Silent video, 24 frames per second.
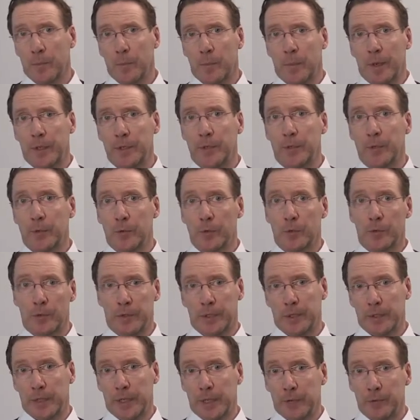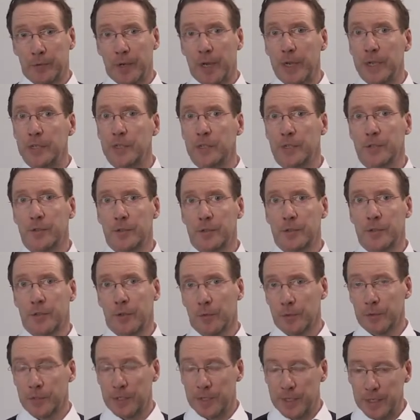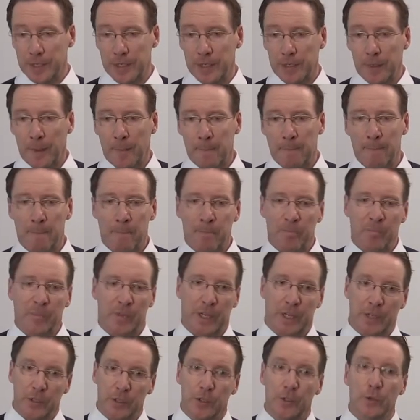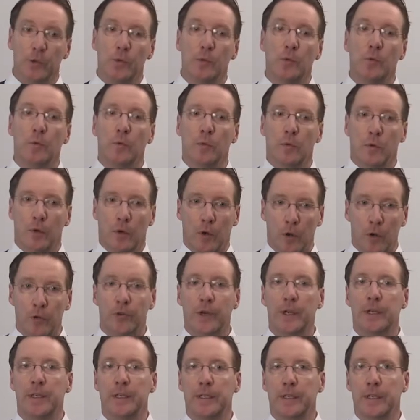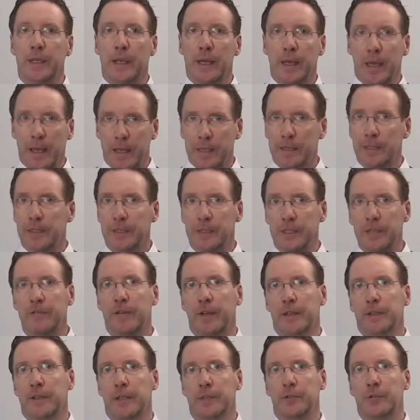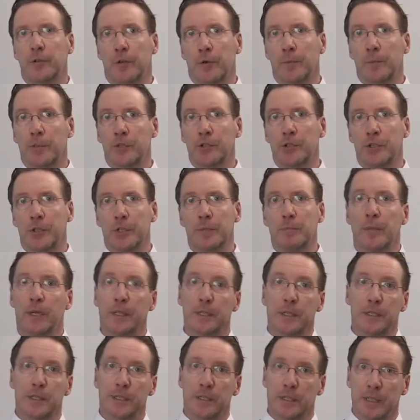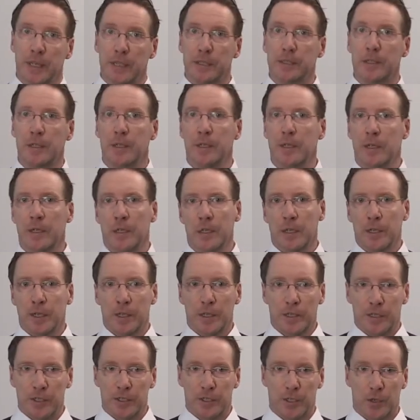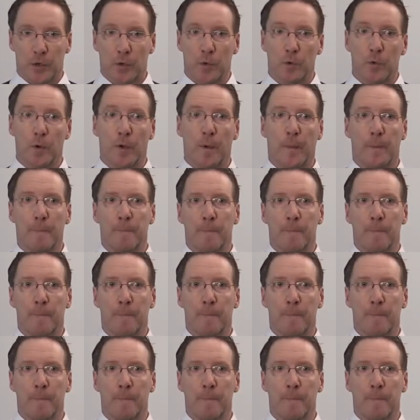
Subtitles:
When you erase zone C, then you already had a defect at your machine, but it's not so